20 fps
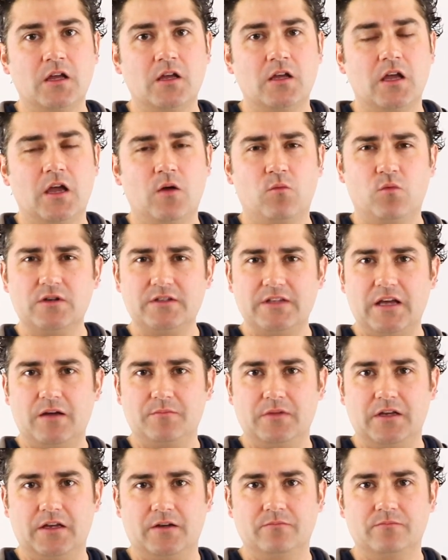And what does that
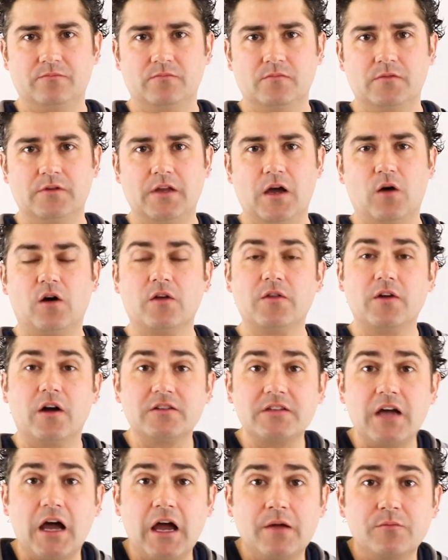mean? Now, are there
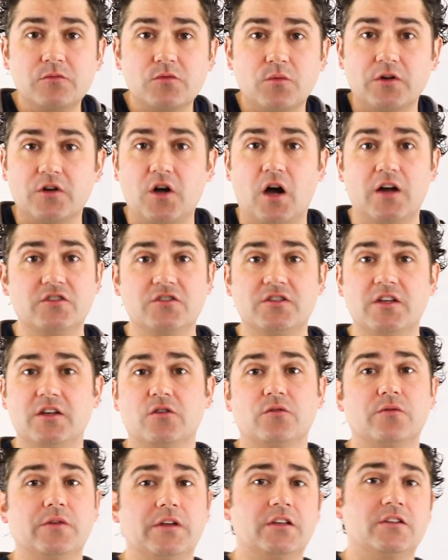times where God just
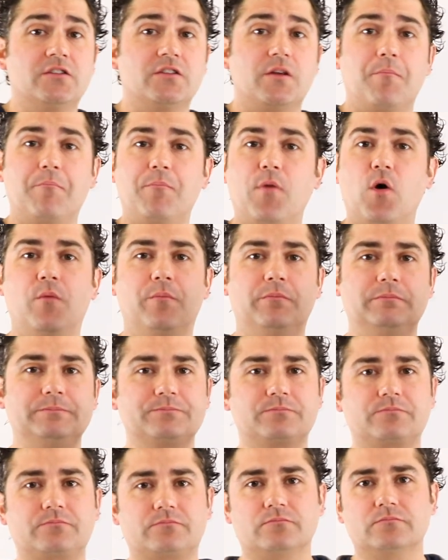intervenes and boom,
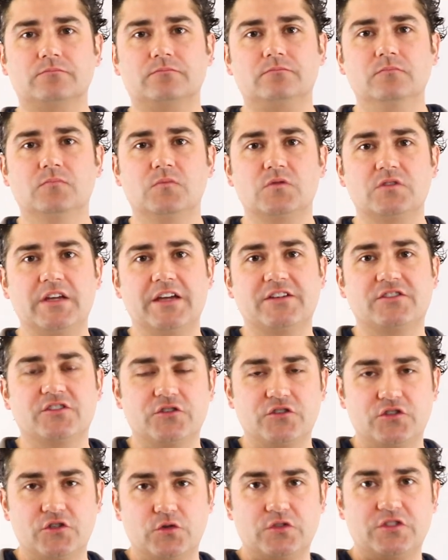takes the
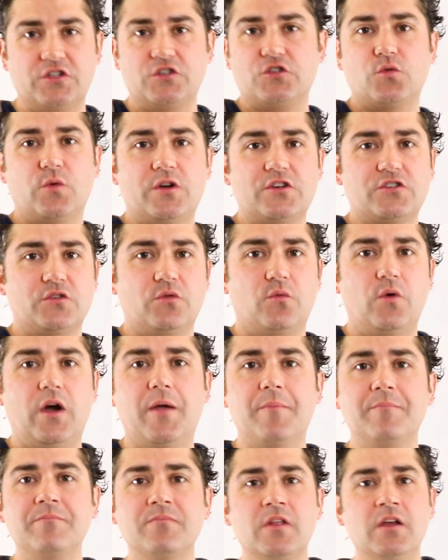situation away?
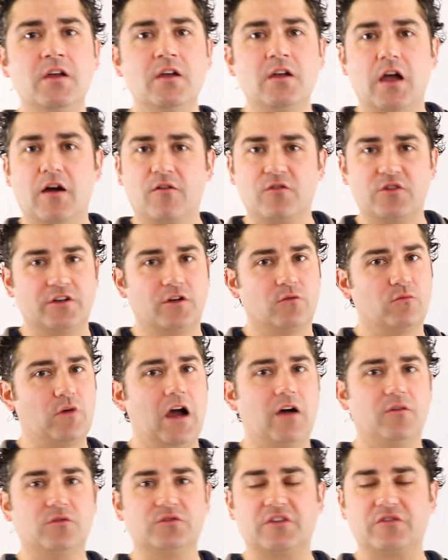Everything
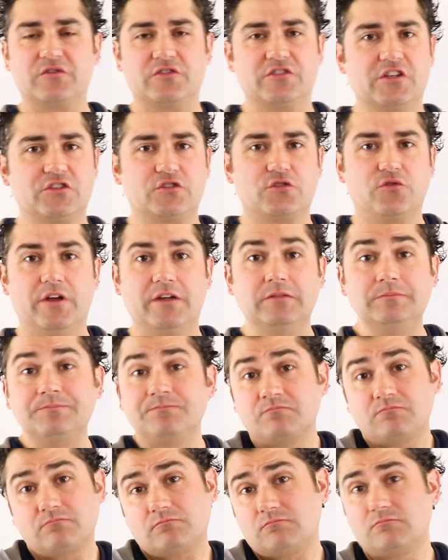unravels, everything gets great?
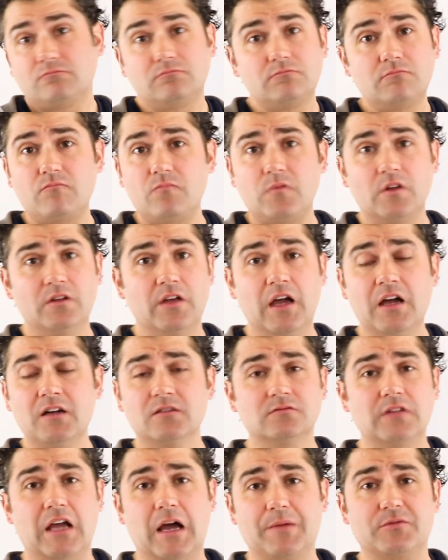Yeah,
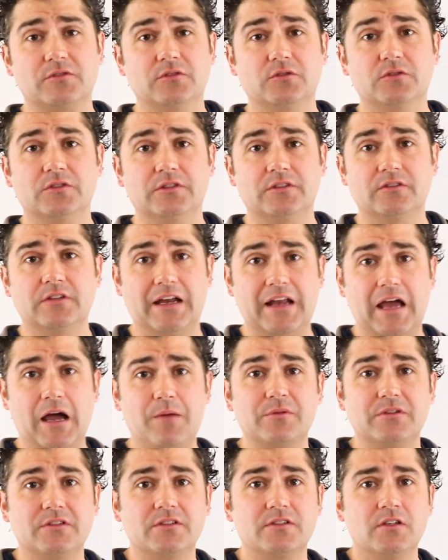absolutely, that
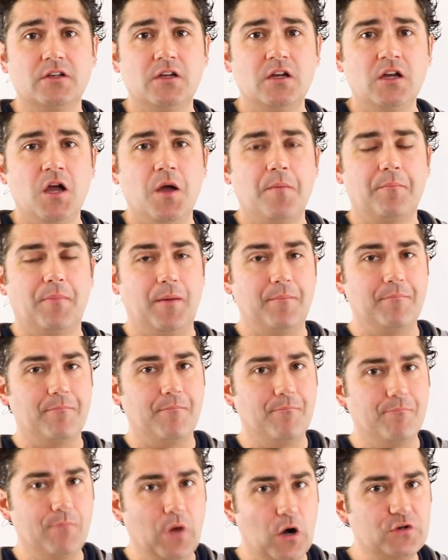happens. But
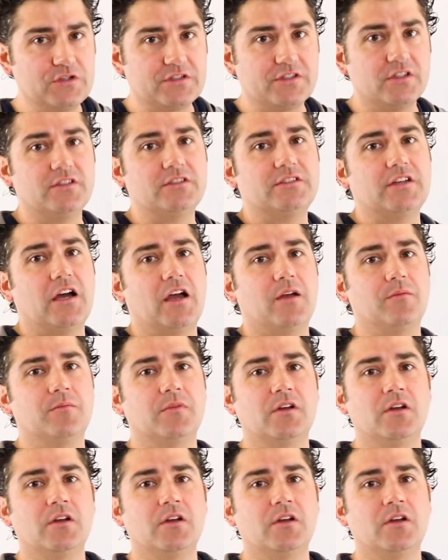most of the time,